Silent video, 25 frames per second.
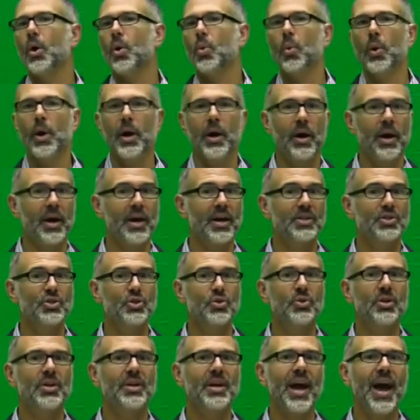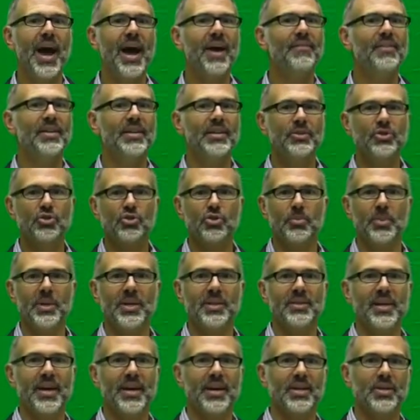whereas you can have an
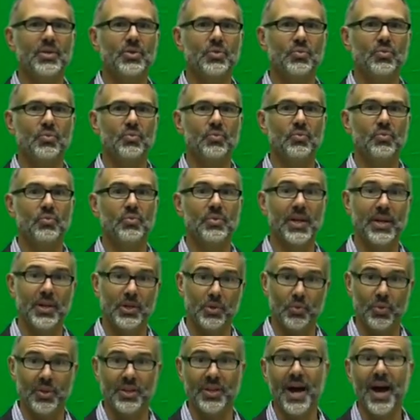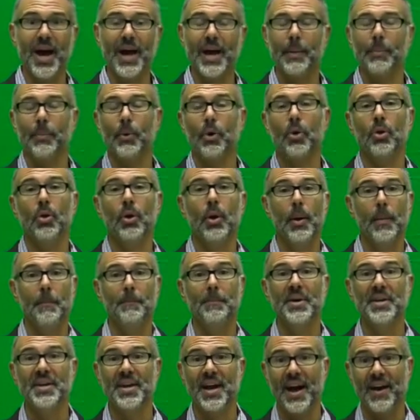instrument that is reliable,
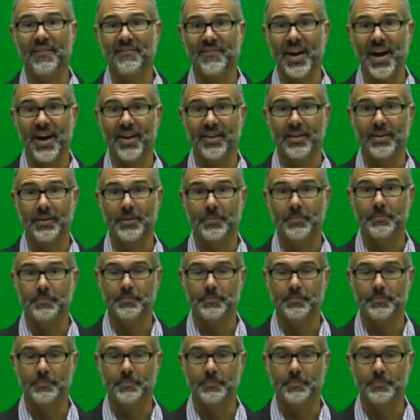but not valid.